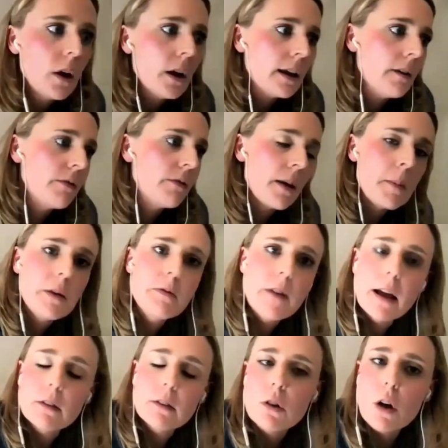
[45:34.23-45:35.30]
give them
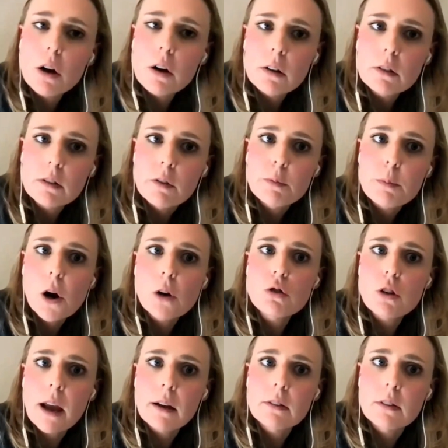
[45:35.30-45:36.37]
advance notice of
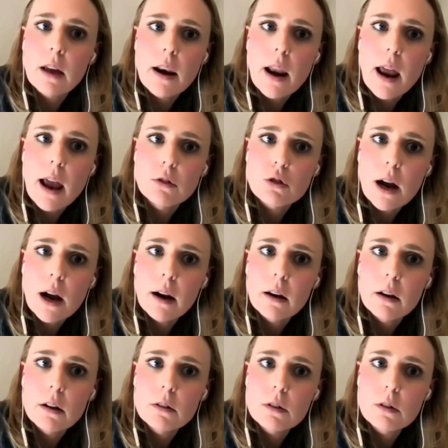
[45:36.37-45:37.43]
projects and try
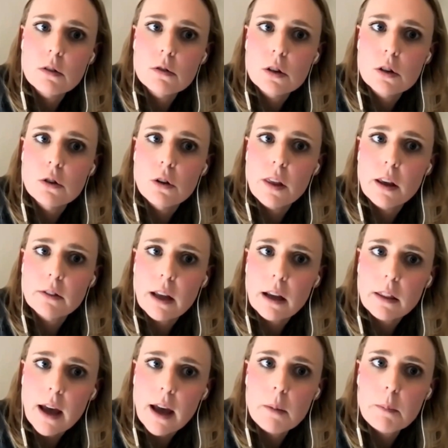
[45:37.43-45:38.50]
to do things like
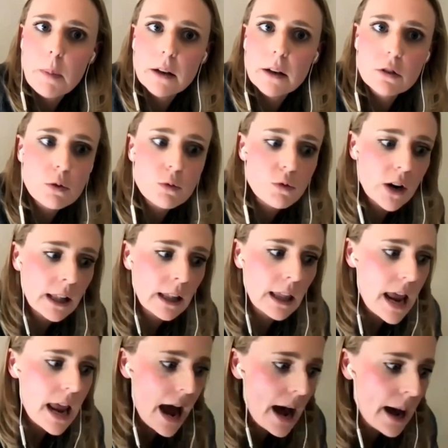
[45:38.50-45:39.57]
that. But to
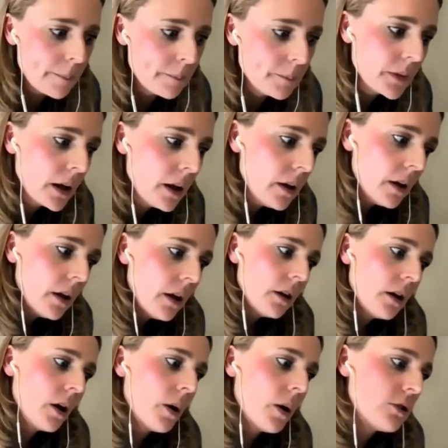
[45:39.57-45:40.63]
really
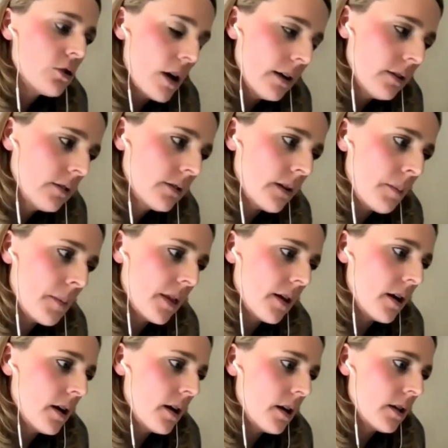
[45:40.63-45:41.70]
address some of
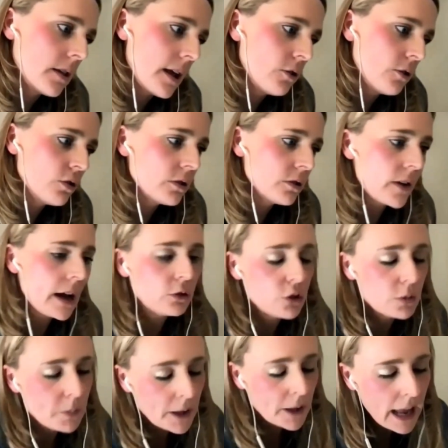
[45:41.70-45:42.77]
the issues around
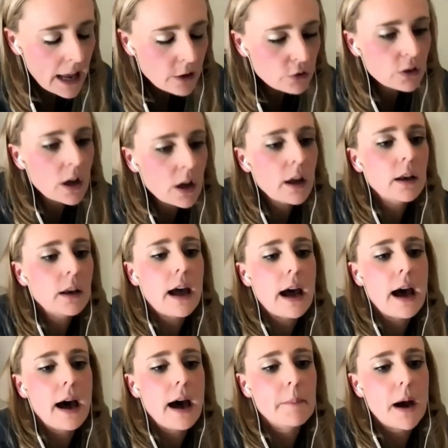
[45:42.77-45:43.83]
duplication,
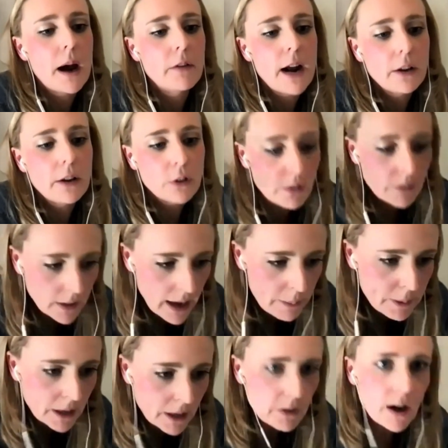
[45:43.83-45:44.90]
around
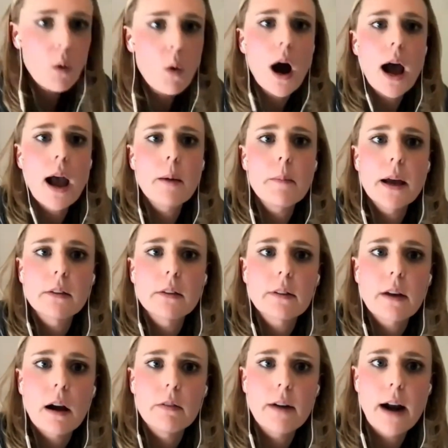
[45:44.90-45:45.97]
overlapping requirements,
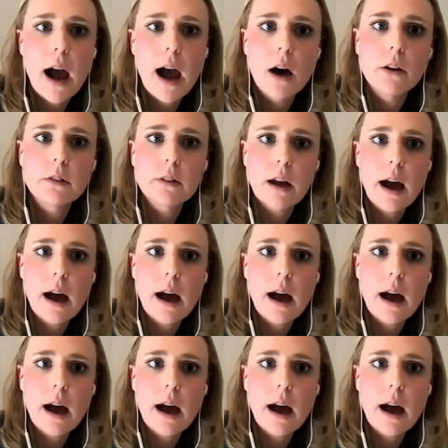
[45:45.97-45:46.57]
around